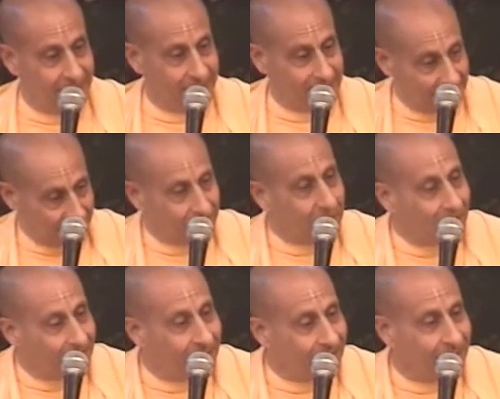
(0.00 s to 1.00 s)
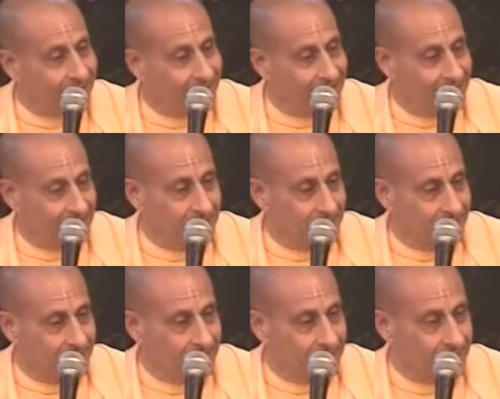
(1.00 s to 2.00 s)
like fire.
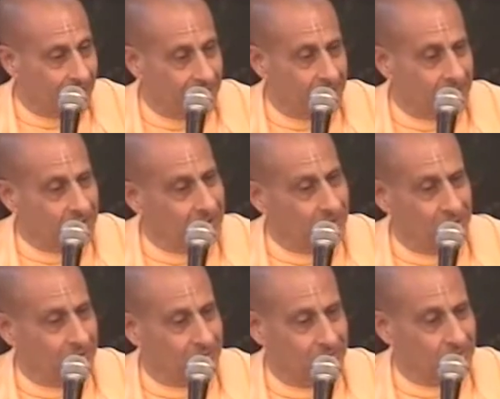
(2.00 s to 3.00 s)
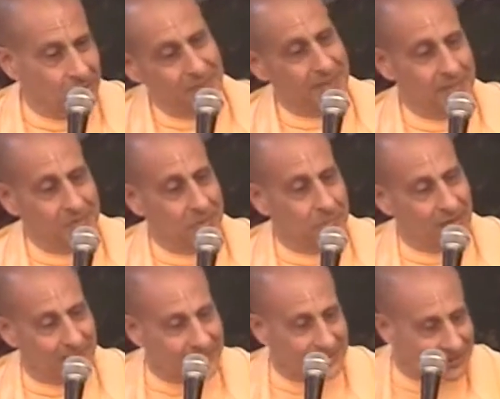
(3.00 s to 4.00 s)
Fire can cook so many
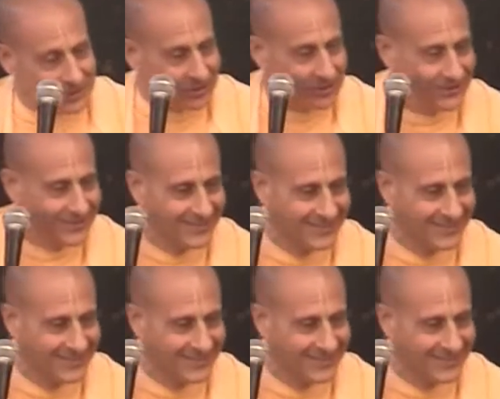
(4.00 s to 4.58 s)
chapatis.